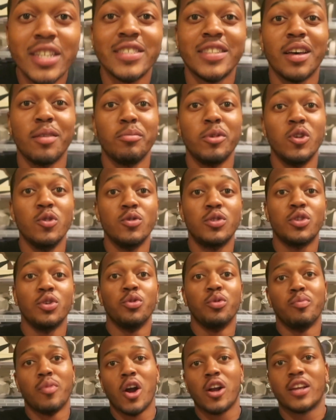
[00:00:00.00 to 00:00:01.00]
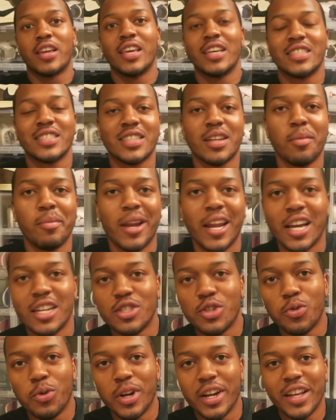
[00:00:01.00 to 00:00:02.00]
is up, YouTube? Mark Kicks coming
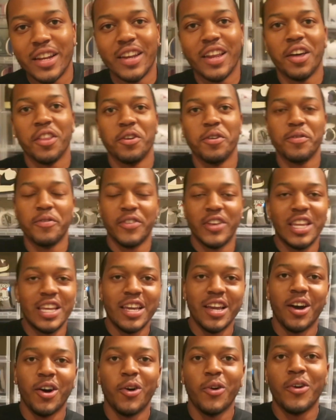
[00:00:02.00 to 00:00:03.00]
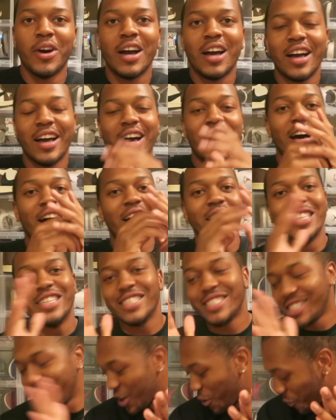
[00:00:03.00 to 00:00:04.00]
at you with another video.
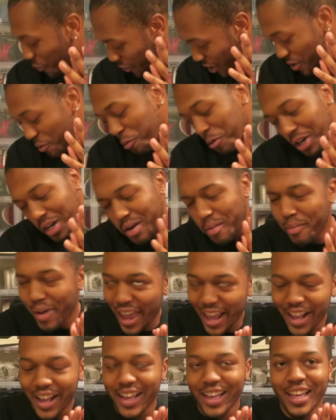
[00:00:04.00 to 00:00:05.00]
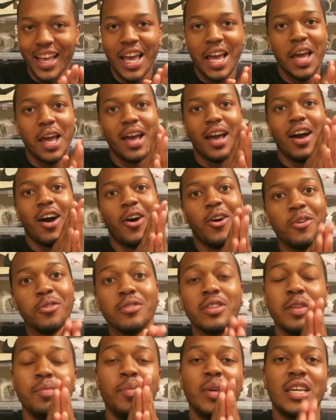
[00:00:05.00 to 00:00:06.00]
This is a fun one to make,
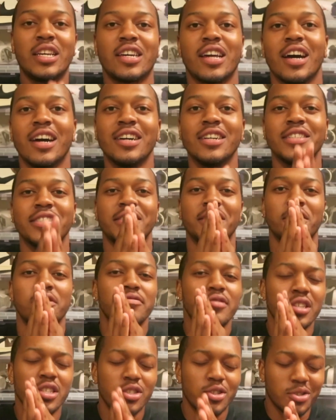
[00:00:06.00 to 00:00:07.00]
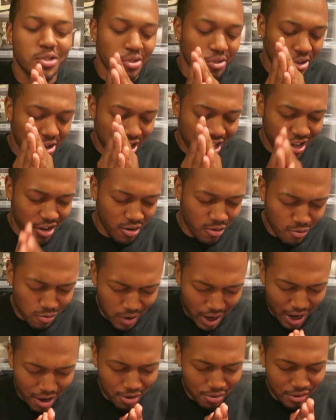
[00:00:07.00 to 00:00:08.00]
only because of the story
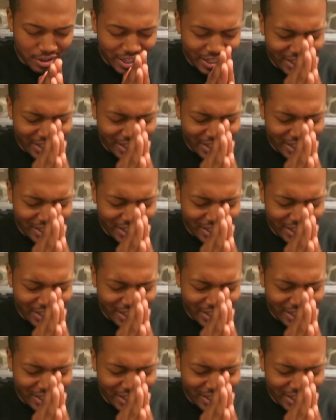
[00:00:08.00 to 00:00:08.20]
around